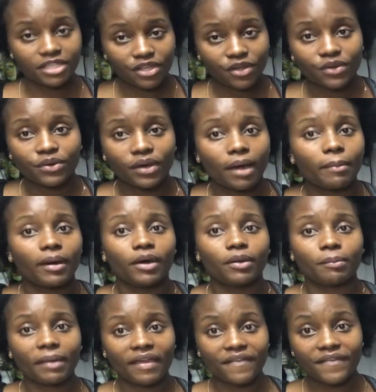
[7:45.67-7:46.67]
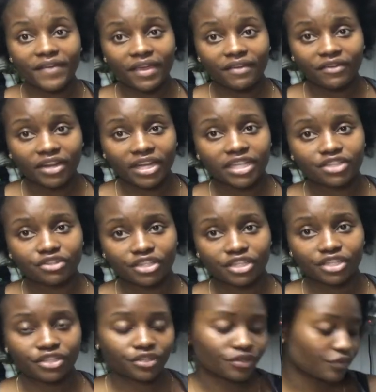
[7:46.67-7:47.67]
me tell you about my favorite
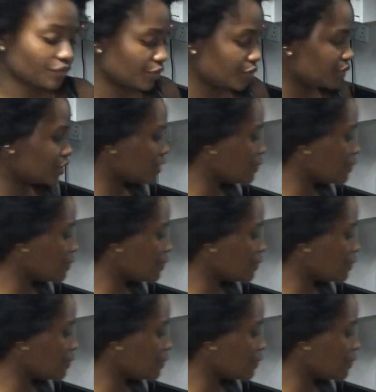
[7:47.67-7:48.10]
traditional food.